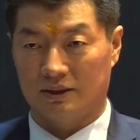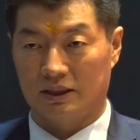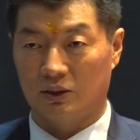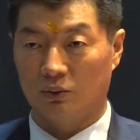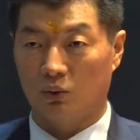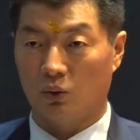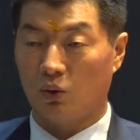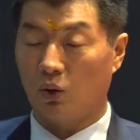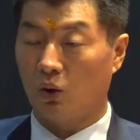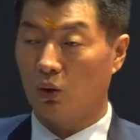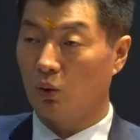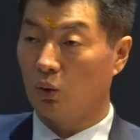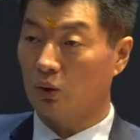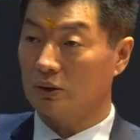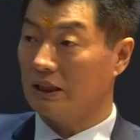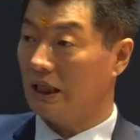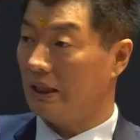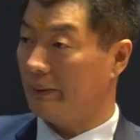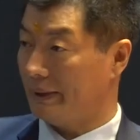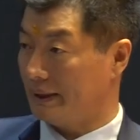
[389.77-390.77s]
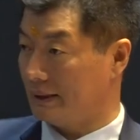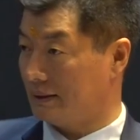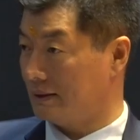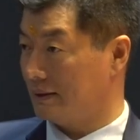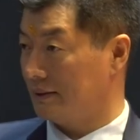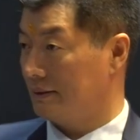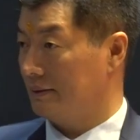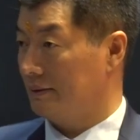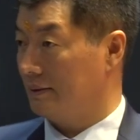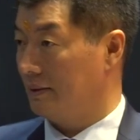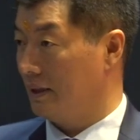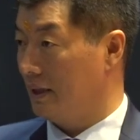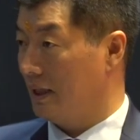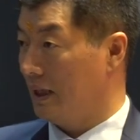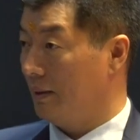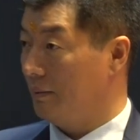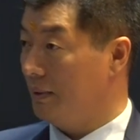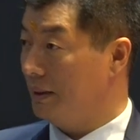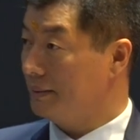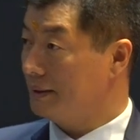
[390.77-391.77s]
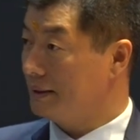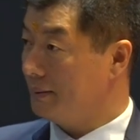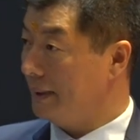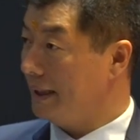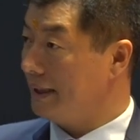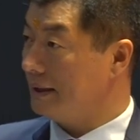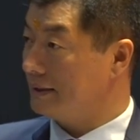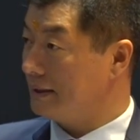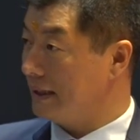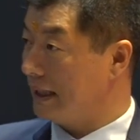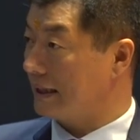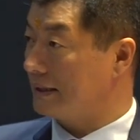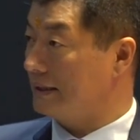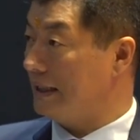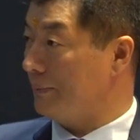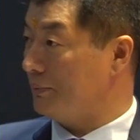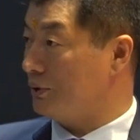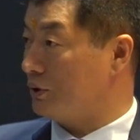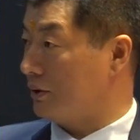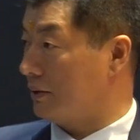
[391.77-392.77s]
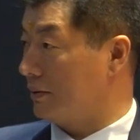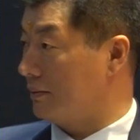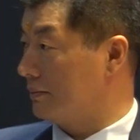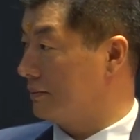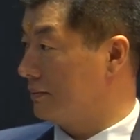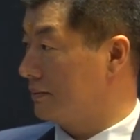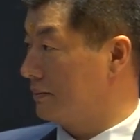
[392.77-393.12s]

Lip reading: They were called Lotsawas. Maybe Tibet is an exception,